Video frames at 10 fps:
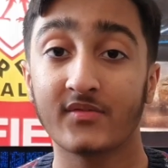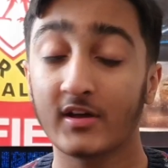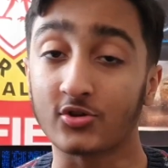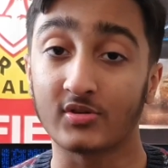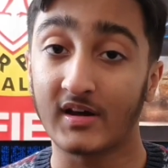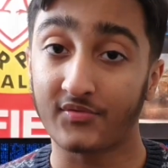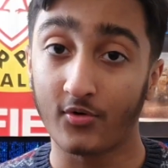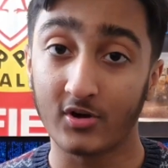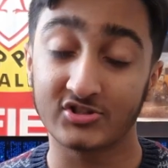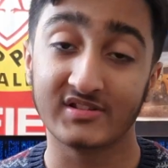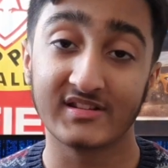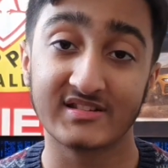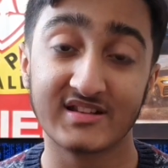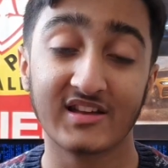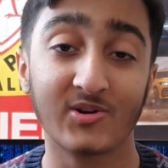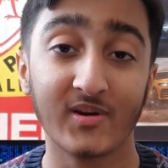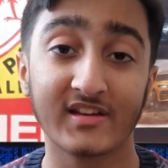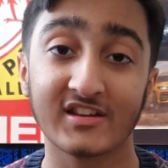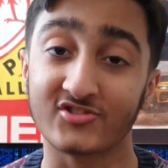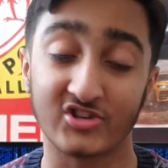Thank you guys for watching this
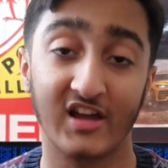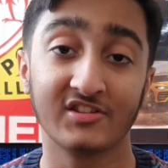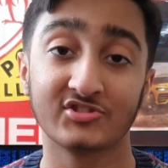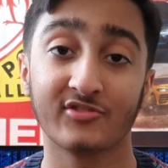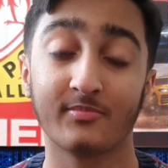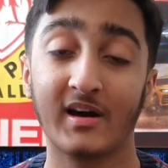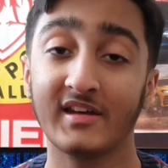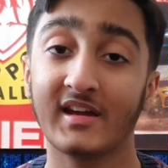quick challenge of mine.